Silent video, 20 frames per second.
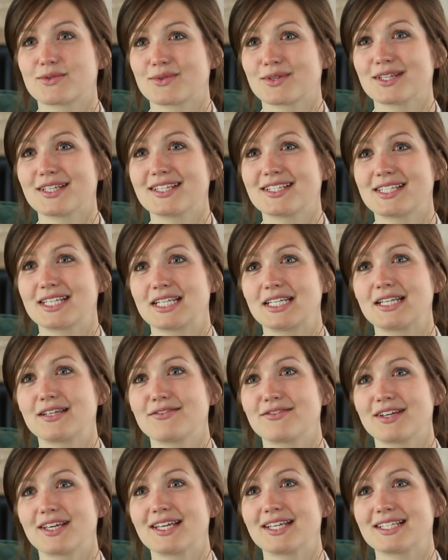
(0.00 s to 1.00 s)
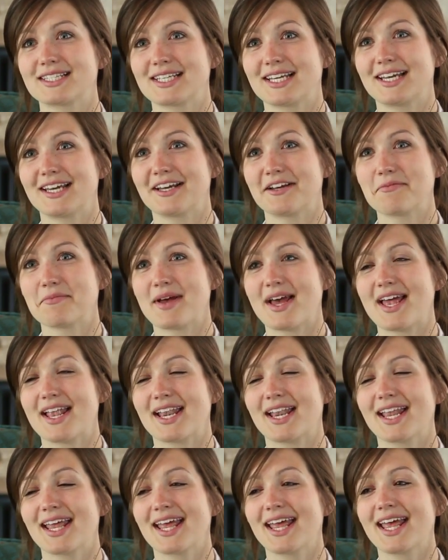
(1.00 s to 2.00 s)
really significant to him.
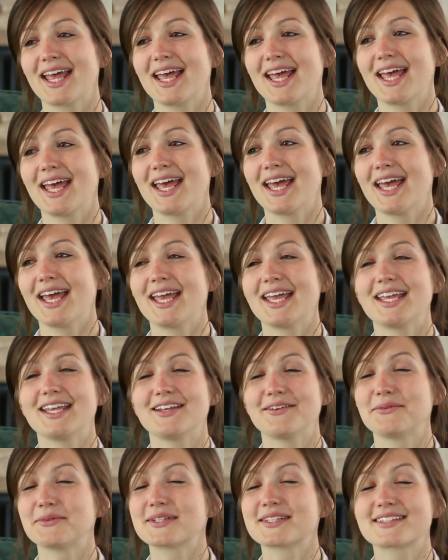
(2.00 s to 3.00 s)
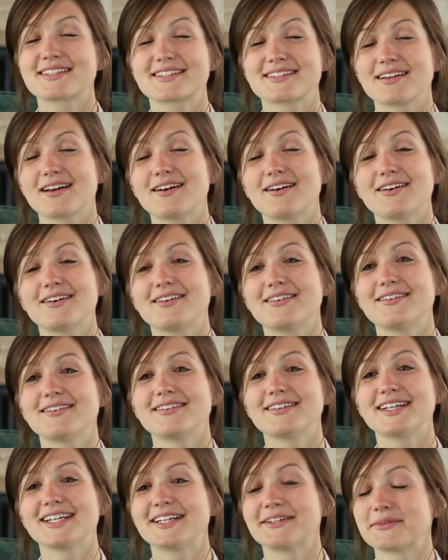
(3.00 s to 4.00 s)
And it was
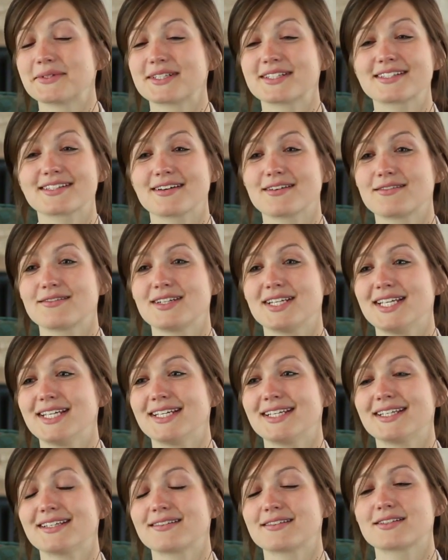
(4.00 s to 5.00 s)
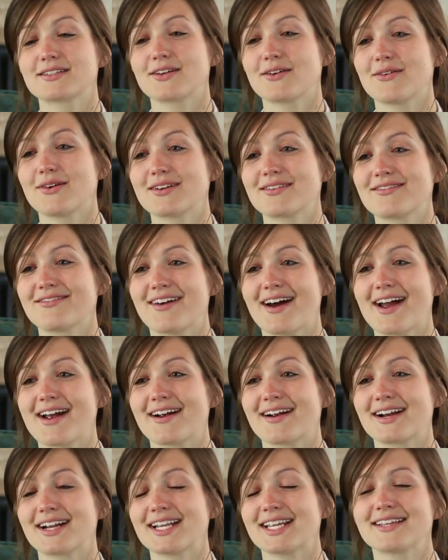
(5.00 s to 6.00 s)
so neat. He was so on
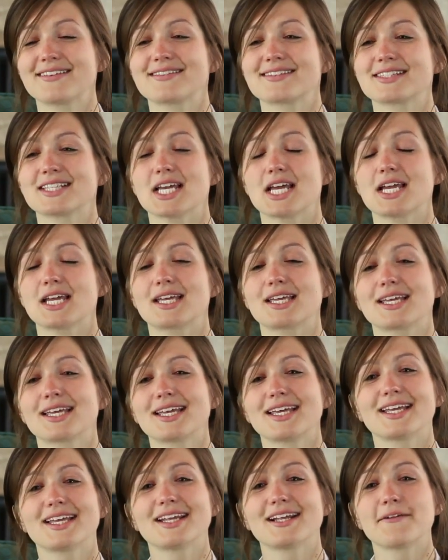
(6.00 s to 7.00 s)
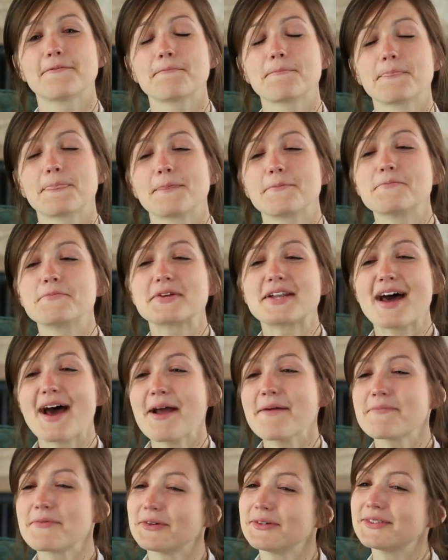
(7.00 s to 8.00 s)
fire, and he was like, when
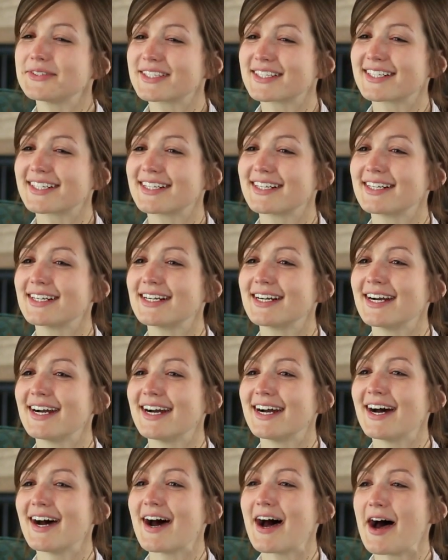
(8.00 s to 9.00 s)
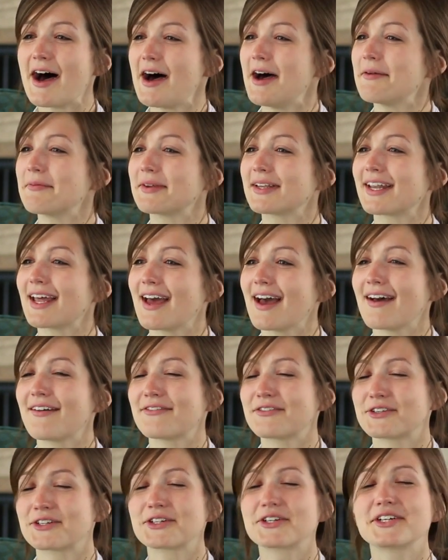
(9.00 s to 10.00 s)
I'm older, I'm gonna
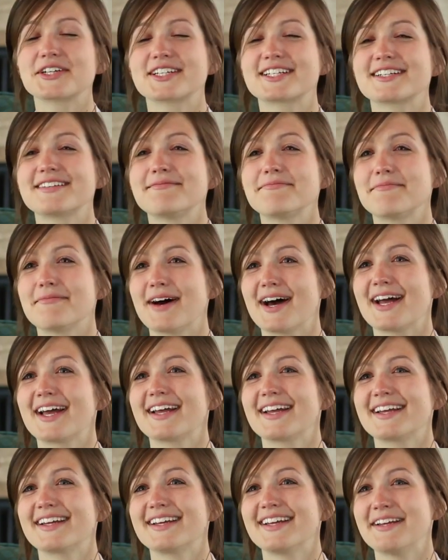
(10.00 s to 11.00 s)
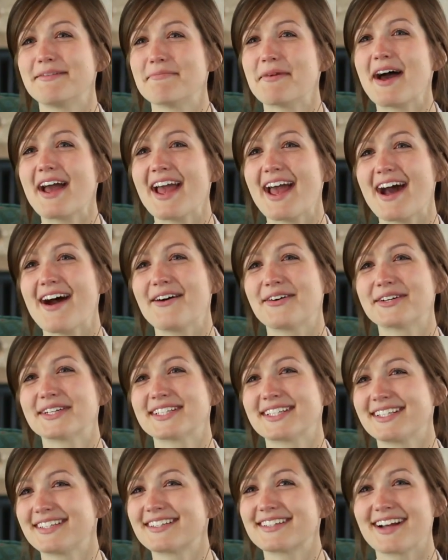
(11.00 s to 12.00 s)
have church in my
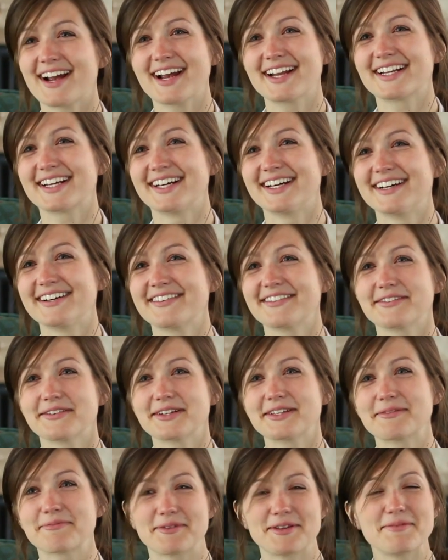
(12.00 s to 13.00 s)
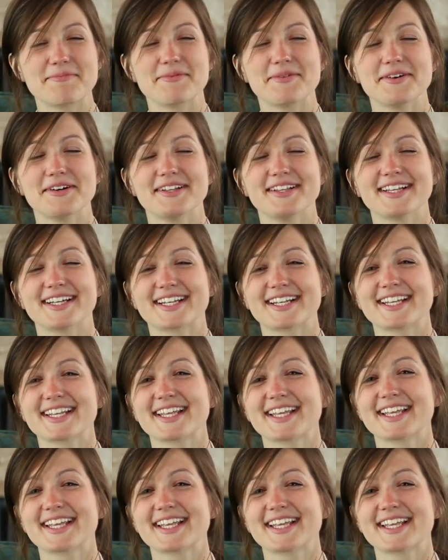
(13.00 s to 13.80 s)
house in China with people, and